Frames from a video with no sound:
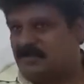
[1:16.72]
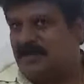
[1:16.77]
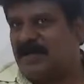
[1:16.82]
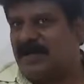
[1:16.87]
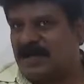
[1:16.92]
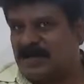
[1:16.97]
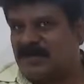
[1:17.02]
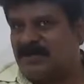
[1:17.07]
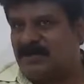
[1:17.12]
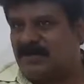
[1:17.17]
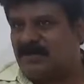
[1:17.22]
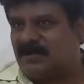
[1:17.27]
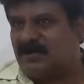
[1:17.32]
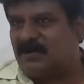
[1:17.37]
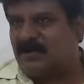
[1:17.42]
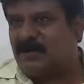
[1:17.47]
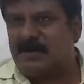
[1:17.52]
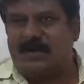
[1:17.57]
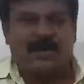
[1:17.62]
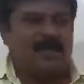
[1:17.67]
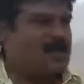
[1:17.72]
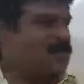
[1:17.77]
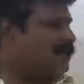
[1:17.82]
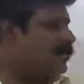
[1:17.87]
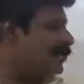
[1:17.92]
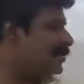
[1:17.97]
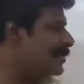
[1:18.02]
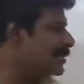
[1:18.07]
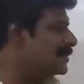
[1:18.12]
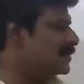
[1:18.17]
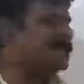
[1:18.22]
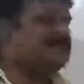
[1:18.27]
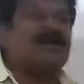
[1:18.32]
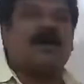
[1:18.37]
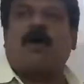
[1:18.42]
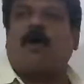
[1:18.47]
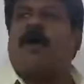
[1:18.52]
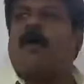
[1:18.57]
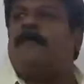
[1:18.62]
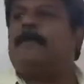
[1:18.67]
Understood? So this is the
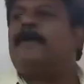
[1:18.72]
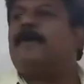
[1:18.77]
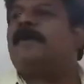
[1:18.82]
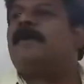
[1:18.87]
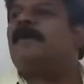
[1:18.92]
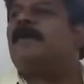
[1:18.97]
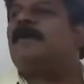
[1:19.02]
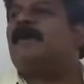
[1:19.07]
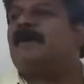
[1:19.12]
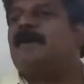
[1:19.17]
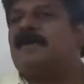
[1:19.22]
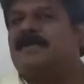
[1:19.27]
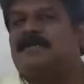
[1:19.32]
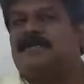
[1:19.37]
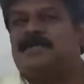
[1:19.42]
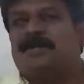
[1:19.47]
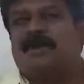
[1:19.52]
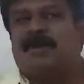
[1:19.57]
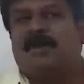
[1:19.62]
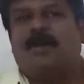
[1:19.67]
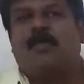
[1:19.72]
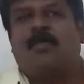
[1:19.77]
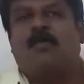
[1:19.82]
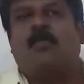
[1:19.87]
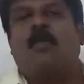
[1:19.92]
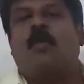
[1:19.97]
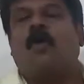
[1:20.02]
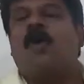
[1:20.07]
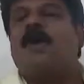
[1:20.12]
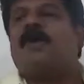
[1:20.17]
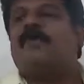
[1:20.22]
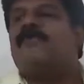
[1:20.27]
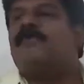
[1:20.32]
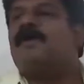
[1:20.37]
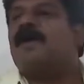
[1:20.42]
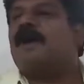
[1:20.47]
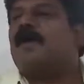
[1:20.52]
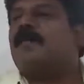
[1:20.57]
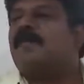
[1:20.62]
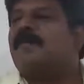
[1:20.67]
operator list what we
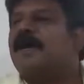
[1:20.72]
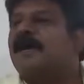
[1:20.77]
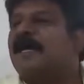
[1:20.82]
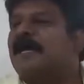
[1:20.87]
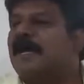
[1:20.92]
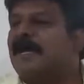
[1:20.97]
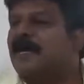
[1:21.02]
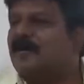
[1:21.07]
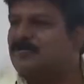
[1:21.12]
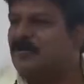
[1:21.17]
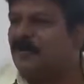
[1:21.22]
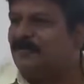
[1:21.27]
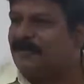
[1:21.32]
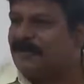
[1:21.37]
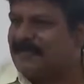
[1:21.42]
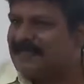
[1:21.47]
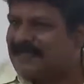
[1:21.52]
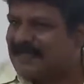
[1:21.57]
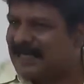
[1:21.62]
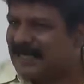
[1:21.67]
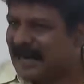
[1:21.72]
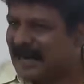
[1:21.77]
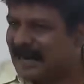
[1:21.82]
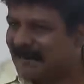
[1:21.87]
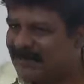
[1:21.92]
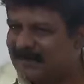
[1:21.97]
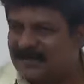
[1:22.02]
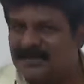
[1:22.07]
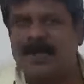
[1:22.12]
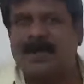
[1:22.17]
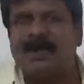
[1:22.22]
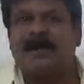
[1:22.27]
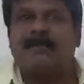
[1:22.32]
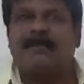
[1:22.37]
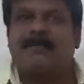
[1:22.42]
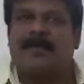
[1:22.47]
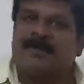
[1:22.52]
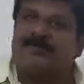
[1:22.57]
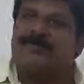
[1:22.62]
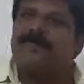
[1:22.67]
are making use of in C language,
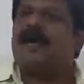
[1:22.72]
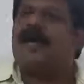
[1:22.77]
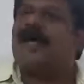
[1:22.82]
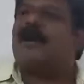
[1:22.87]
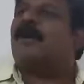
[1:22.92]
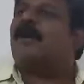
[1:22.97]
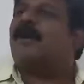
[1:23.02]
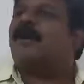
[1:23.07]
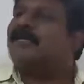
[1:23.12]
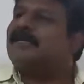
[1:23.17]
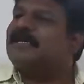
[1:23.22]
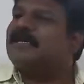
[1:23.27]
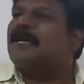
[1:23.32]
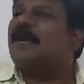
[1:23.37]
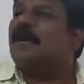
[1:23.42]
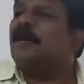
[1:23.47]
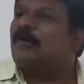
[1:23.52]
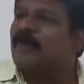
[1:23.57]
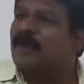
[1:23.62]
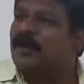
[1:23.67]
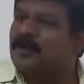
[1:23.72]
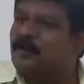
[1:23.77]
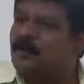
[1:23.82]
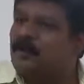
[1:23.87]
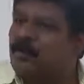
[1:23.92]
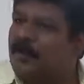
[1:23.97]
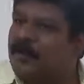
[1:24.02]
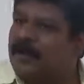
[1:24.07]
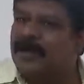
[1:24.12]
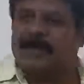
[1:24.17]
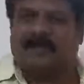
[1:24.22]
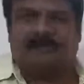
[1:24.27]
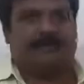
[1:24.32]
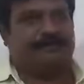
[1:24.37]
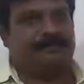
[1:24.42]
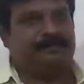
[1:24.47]
but we are writing algorithm over here.